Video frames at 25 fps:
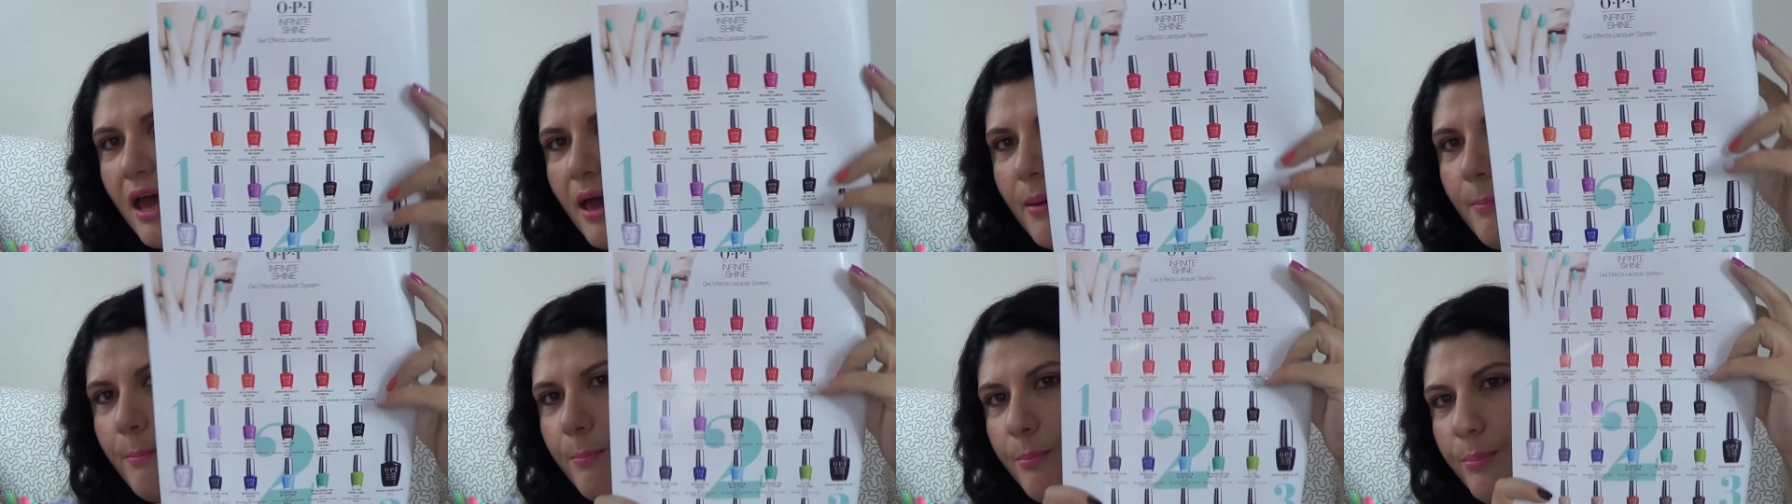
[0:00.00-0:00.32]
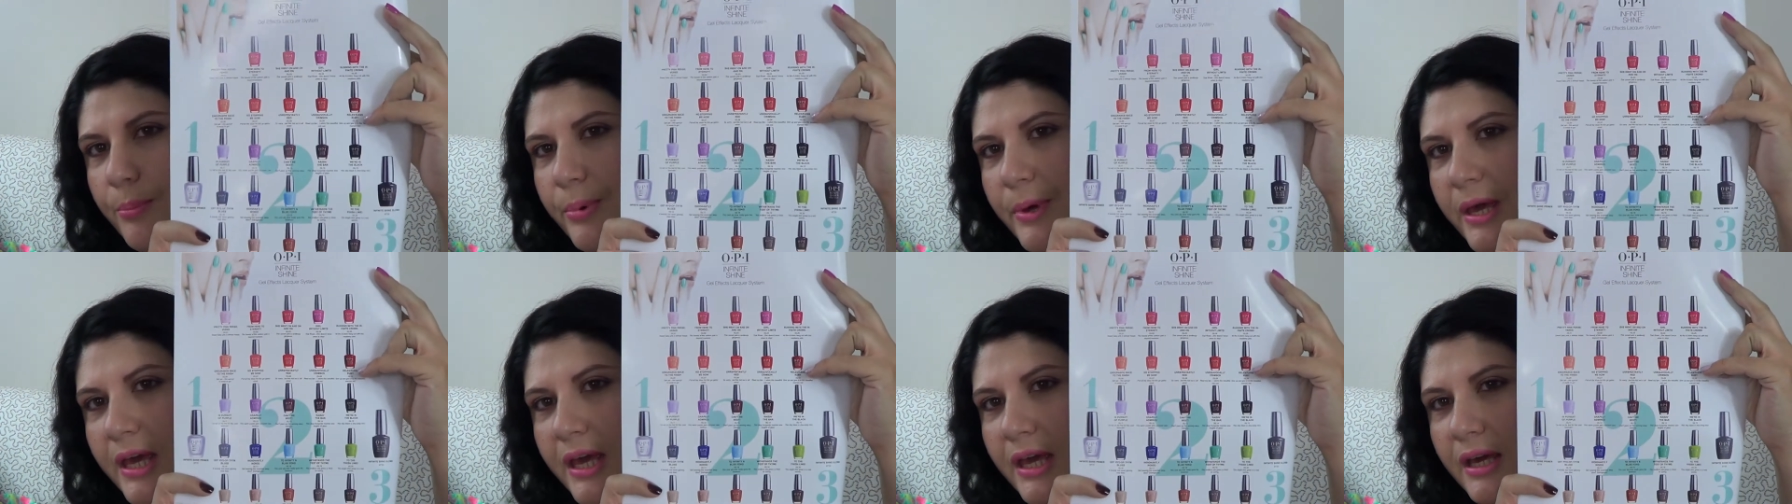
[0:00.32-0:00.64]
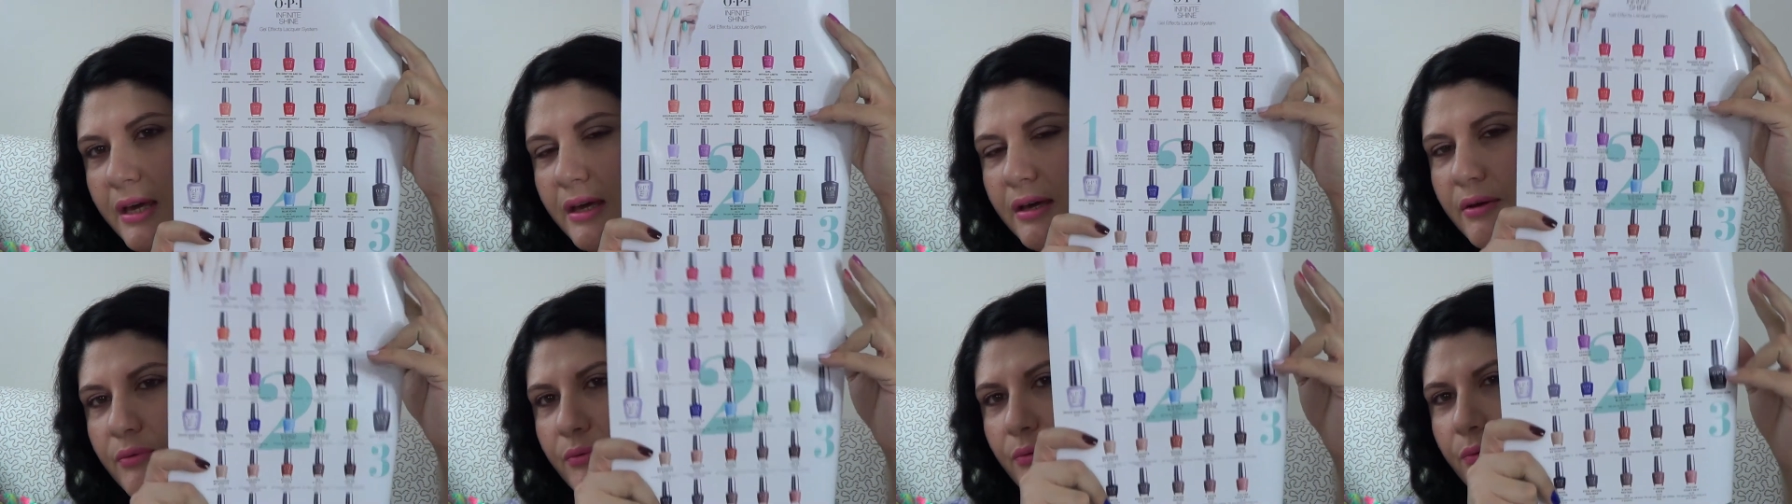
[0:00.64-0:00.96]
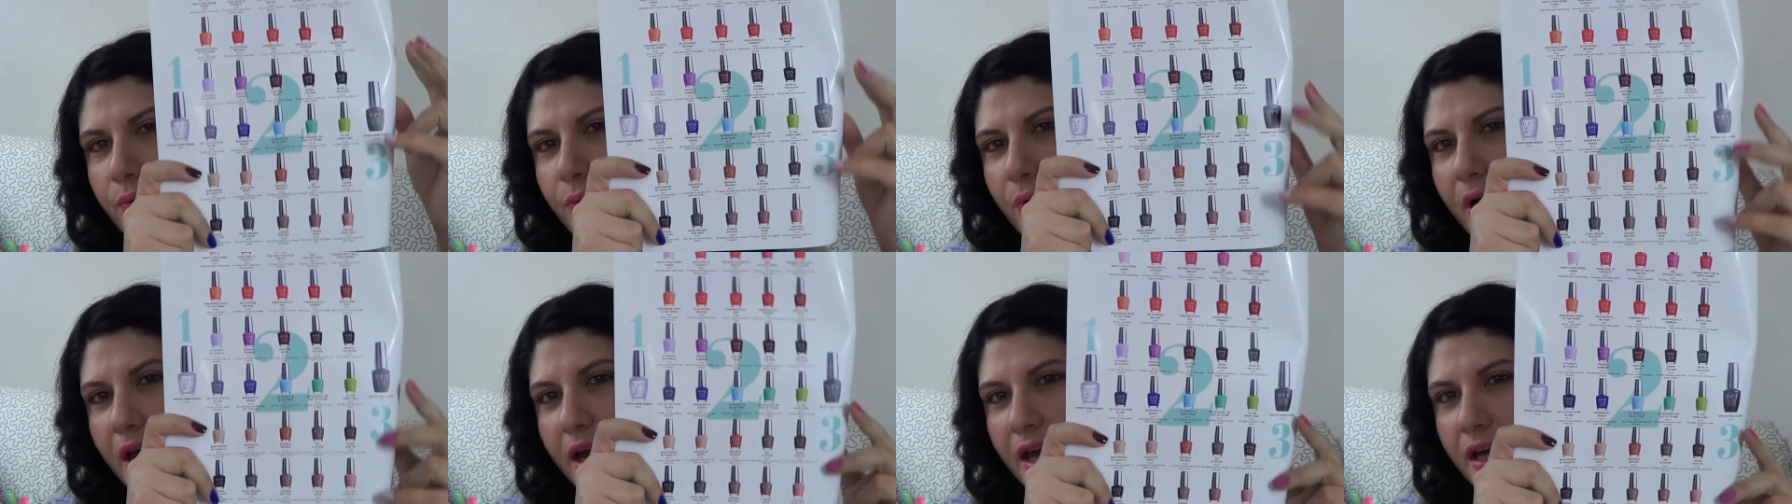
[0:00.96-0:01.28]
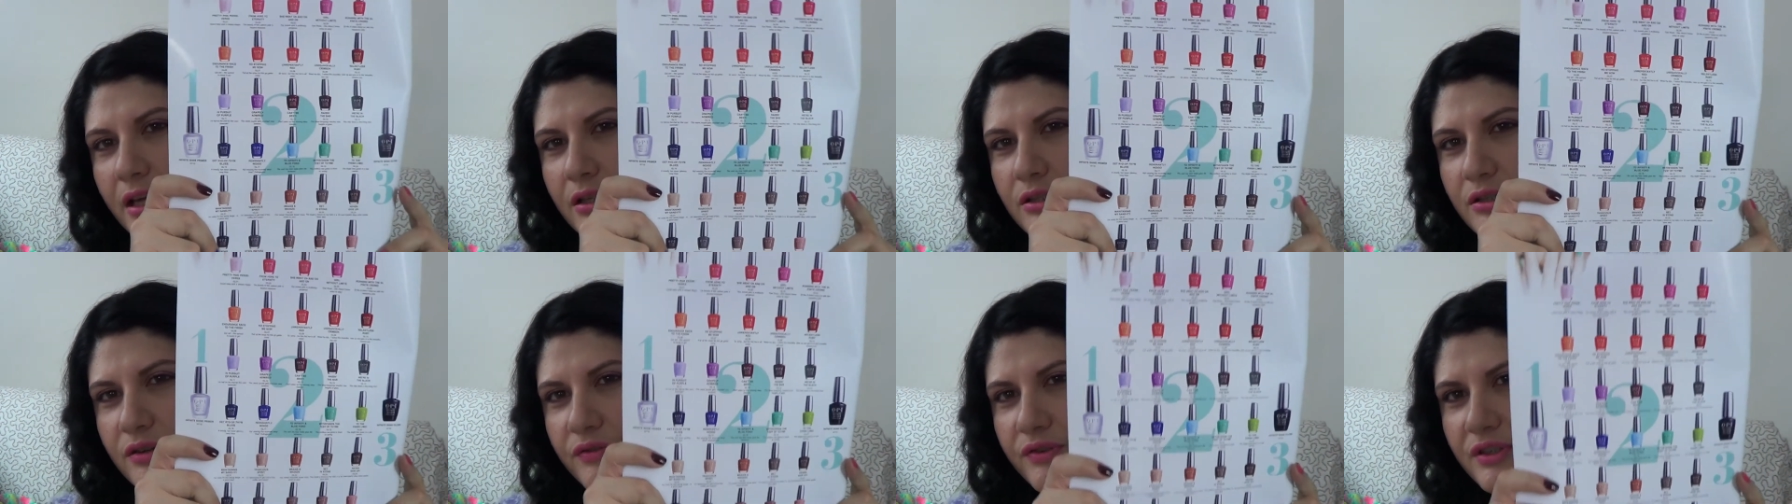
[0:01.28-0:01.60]
a big
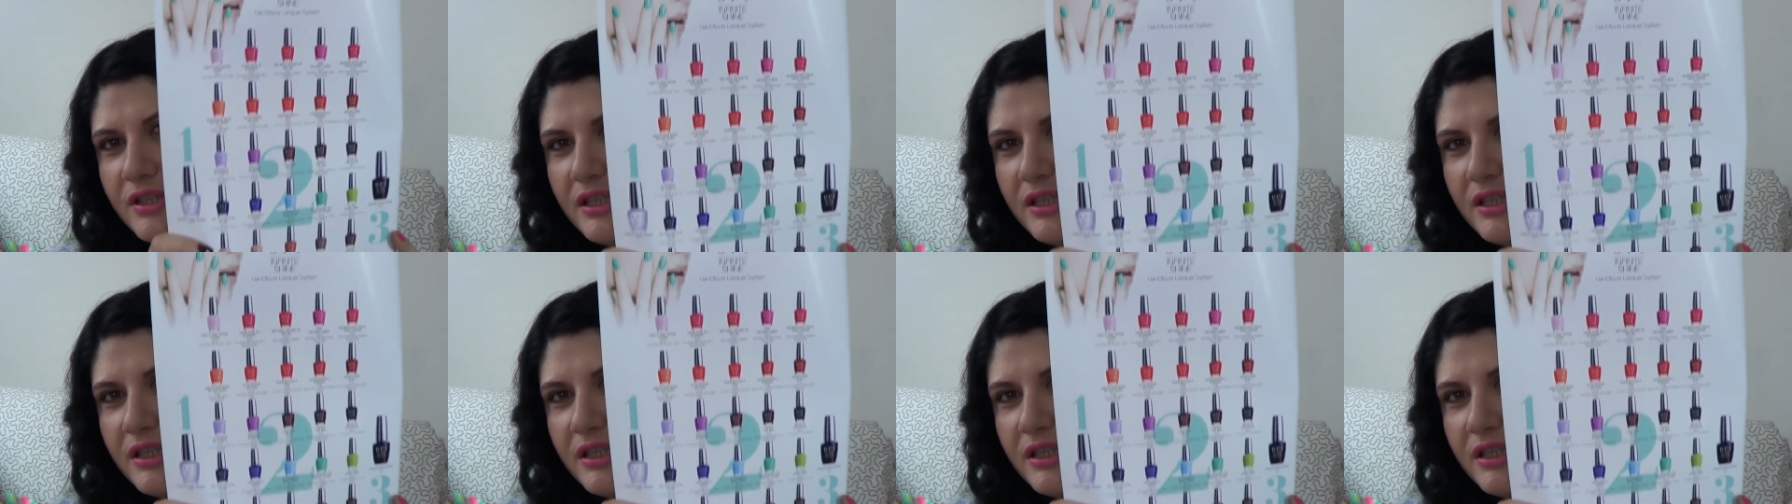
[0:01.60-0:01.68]
range of